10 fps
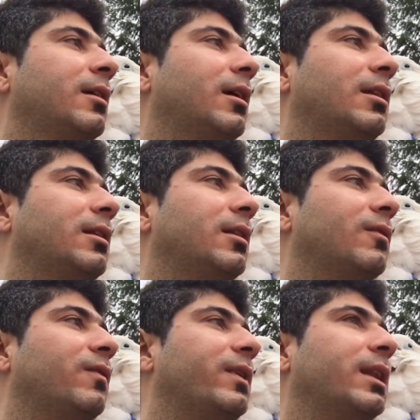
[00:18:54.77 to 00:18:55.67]
I
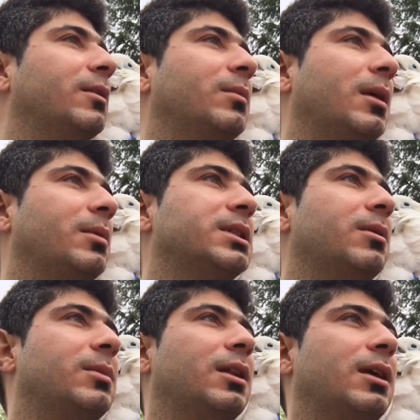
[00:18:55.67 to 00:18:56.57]
didn't feel that maybe
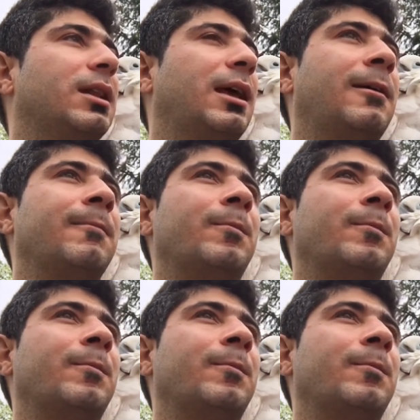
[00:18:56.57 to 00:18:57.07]
something like that.